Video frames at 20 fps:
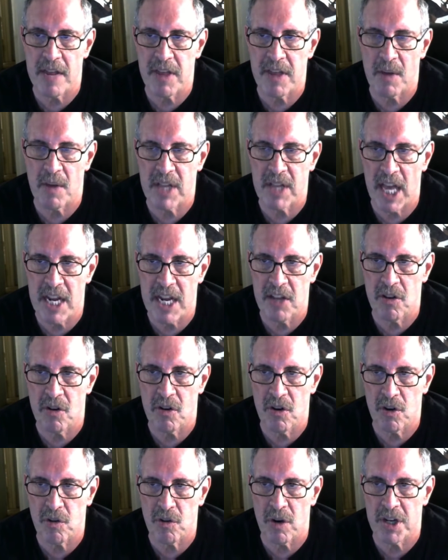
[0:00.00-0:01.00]
anything related to
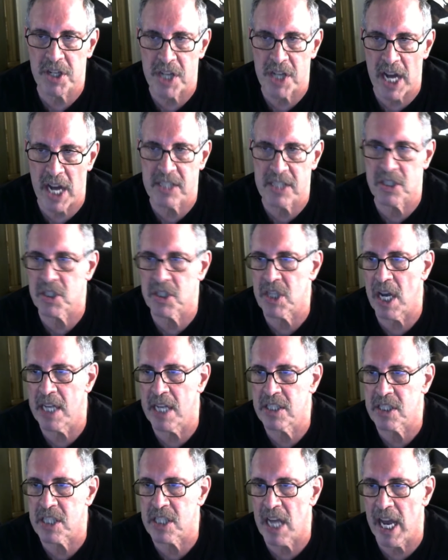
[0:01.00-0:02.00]
nutrition,
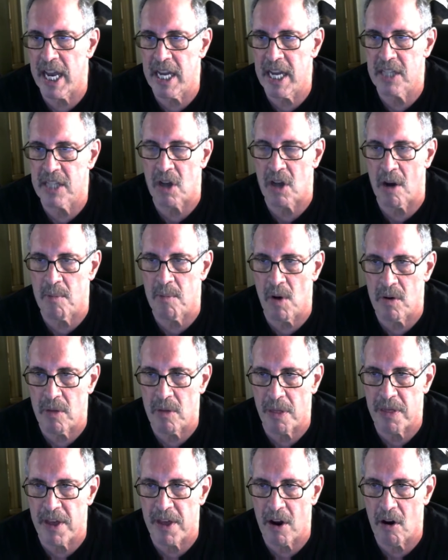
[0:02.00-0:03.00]
exercise science,
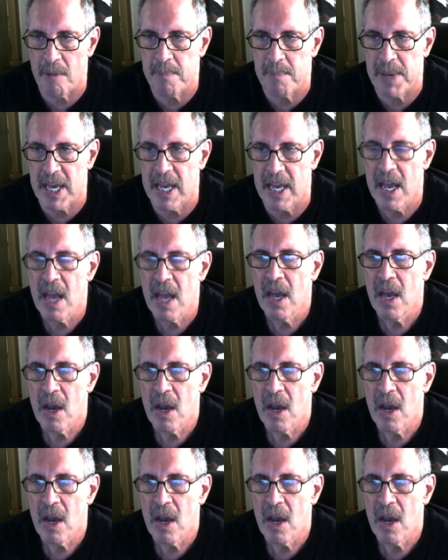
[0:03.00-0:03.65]
hormonal therapy,